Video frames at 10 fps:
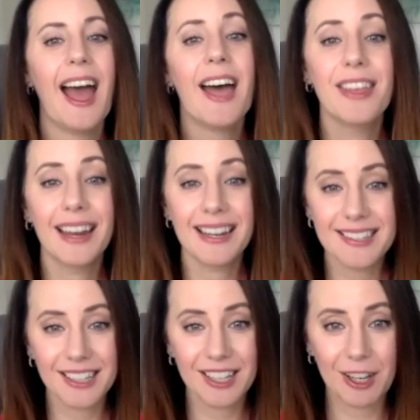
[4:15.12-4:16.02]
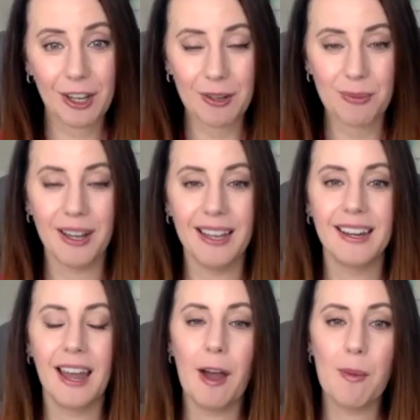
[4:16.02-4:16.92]
That is a good
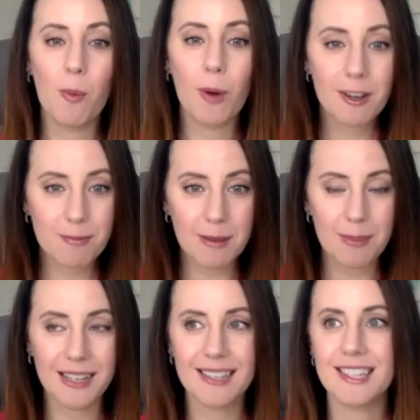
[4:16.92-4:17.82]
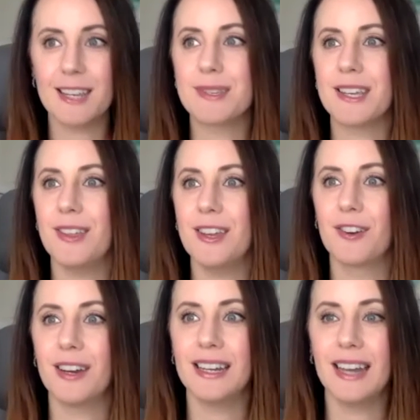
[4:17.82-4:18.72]
one. One of my biggest tips, I think,
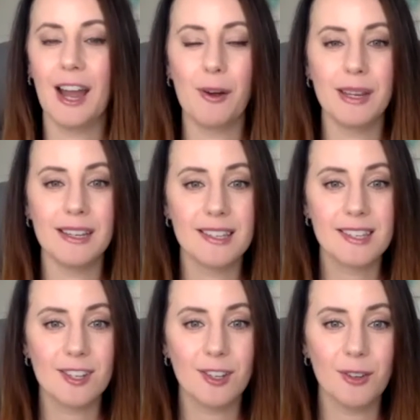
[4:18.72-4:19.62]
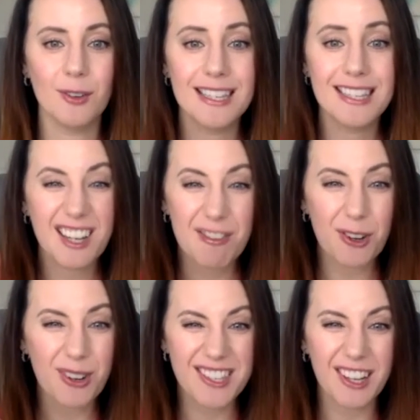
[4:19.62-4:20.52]
right now is to, instead of
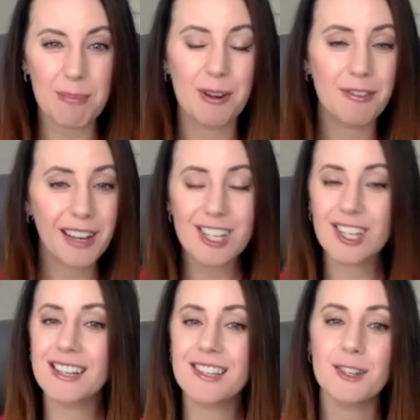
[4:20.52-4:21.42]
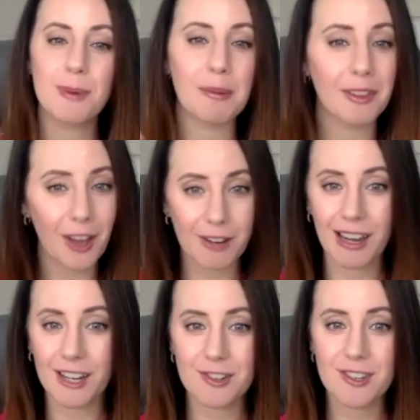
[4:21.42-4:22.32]
focusing on perfection, because there's probably a lot of
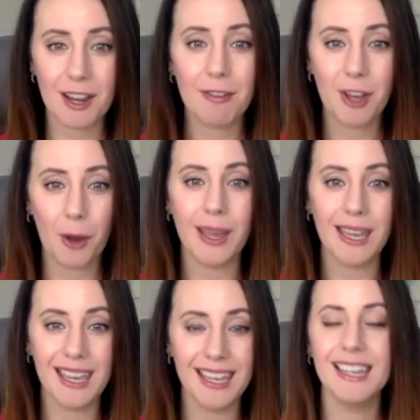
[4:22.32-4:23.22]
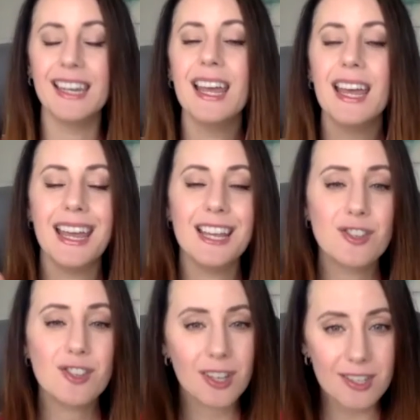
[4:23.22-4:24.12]
extra stuff going in, is
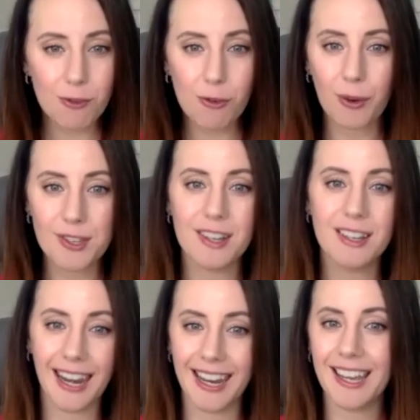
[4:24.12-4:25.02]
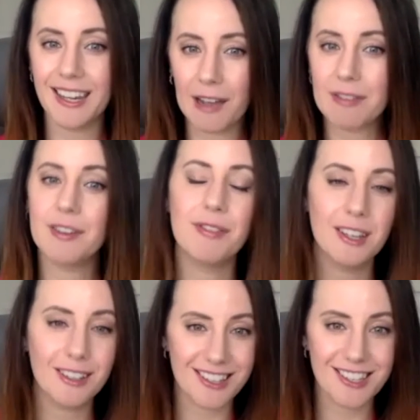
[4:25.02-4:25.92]
just to focus on getting enough of
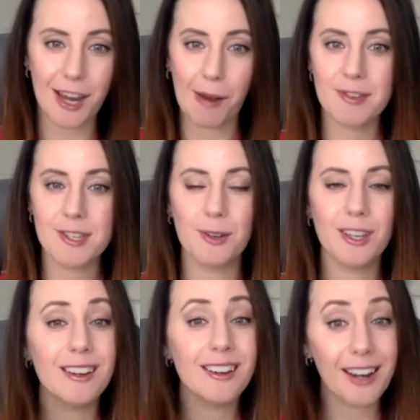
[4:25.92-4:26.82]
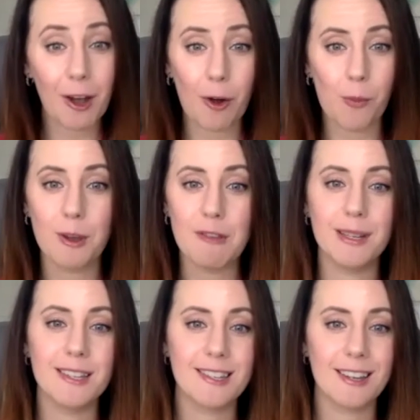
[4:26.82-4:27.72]
the good stuff. So here at home, we've
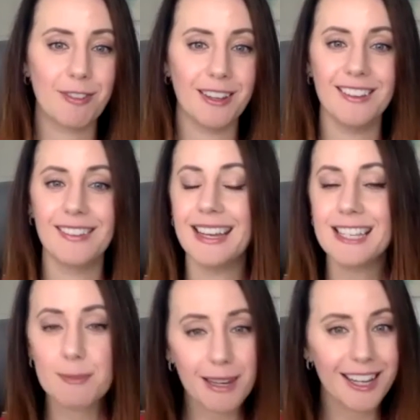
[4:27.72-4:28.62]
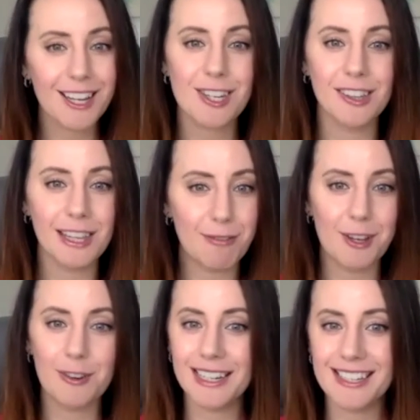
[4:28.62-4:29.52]
been stuffing like spinach and leafy
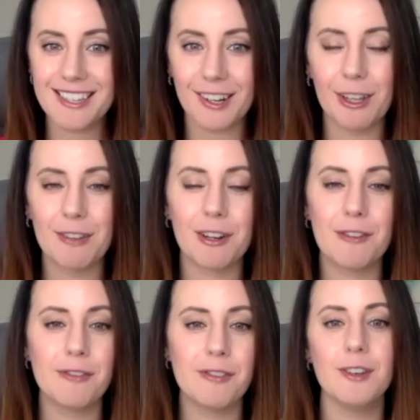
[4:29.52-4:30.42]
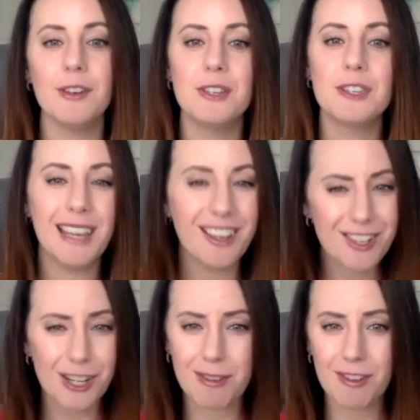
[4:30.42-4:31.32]
greens in all of our foods, making
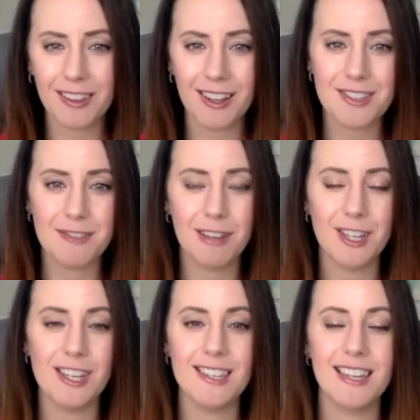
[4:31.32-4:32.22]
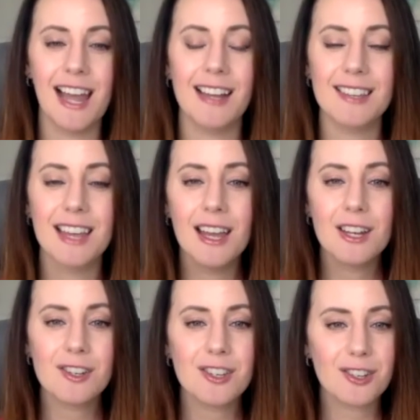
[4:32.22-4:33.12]
sure we've got lots of veggie snacks,
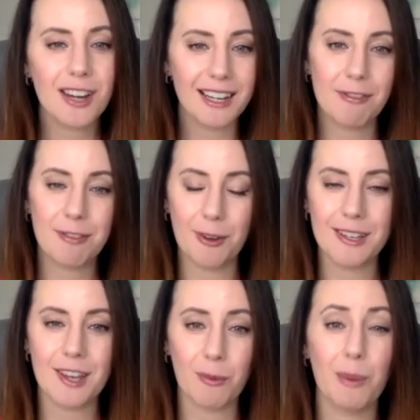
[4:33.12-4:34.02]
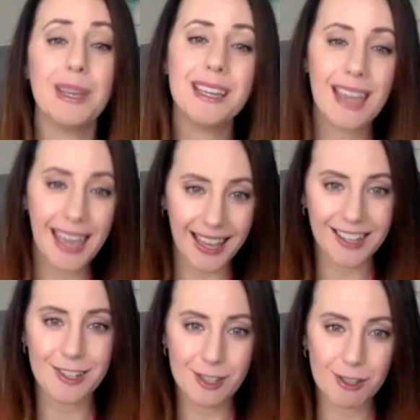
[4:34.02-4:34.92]
just trying to focus on what we
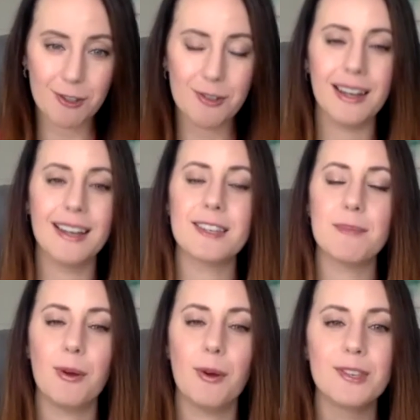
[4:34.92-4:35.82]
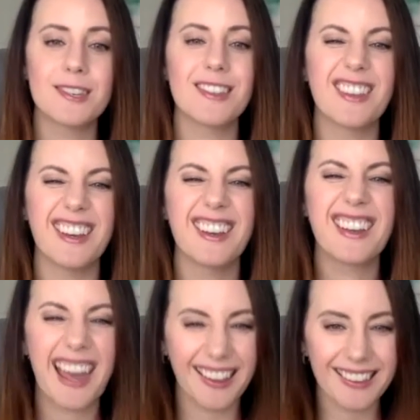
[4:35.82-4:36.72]
can do as opposed to the
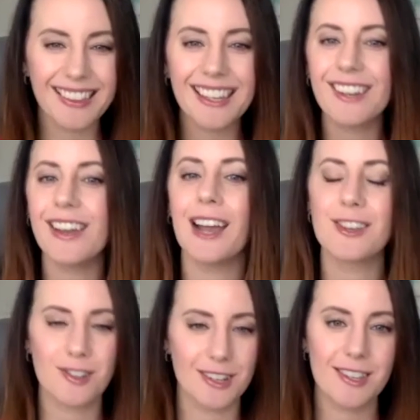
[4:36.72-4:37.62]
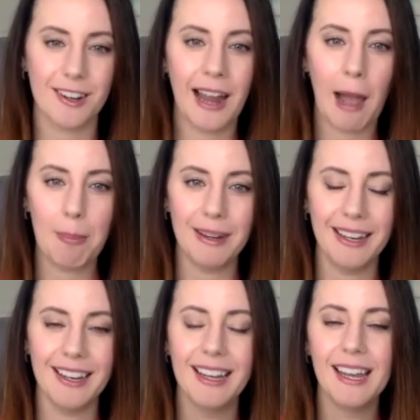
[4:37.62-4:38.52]
kind of little extras that are
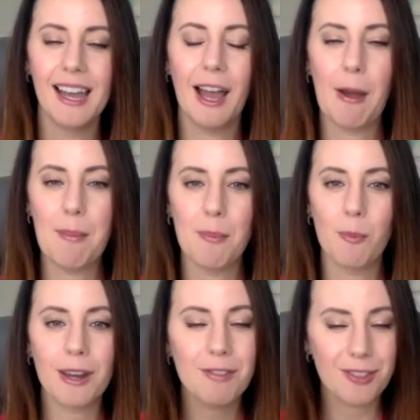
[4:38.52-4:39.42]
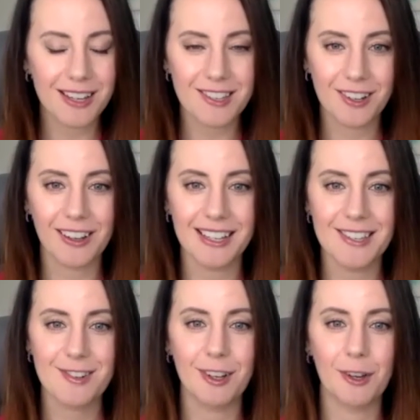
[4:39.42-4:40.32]
happening. One of the things our
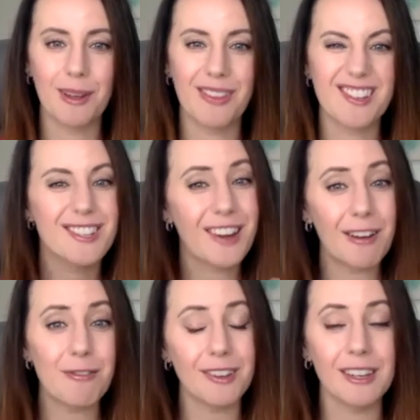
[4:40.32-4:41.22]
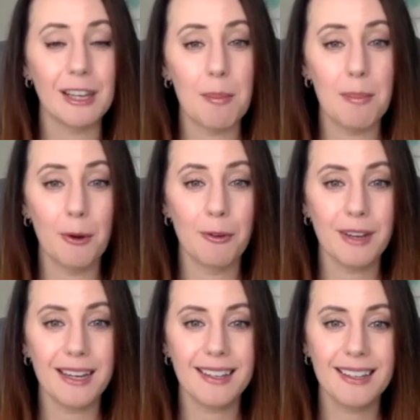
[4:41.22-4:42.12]
clients struggle with is just not feeling
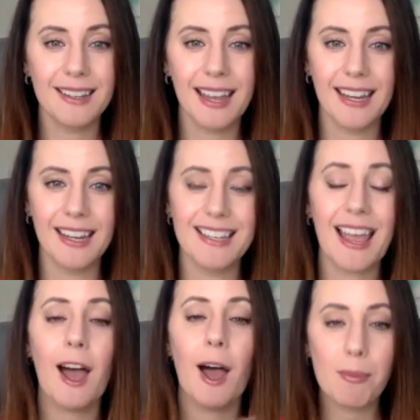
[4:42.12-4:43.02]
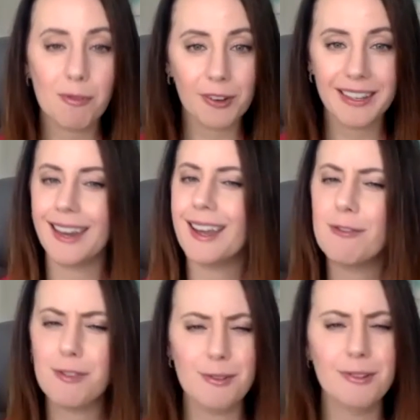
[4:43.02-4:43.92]
motivated, and it's helpful to get
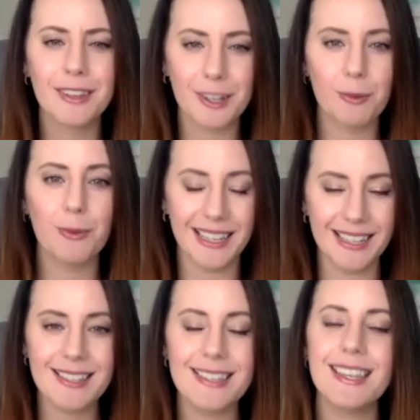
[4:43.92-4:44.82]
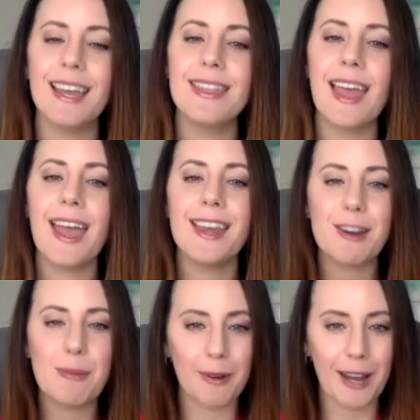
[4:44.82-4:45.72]
a few little wins, and then
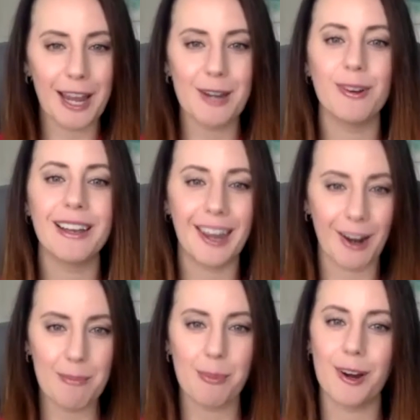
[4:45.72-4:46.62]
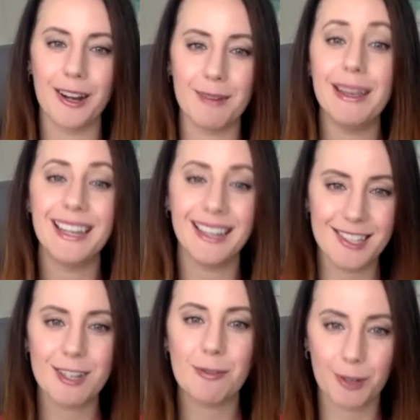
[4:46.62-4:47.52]
your brain will get on board and make it
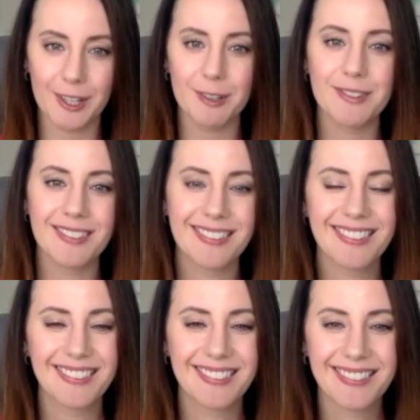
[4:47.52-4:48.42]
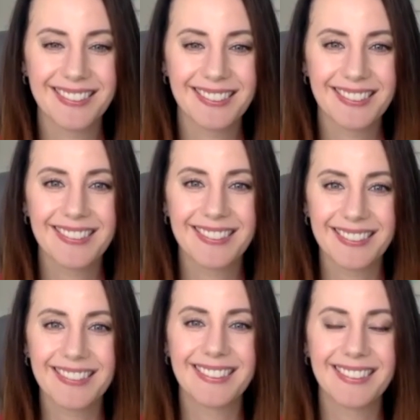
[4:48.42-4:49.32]
easier for you.
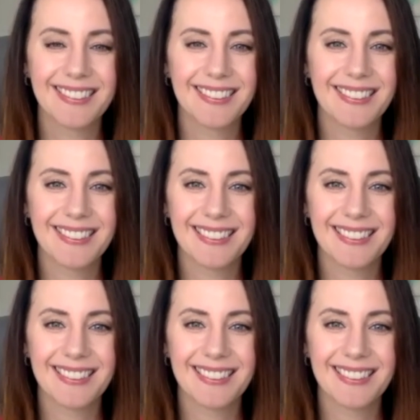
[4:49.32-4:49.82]
Right on.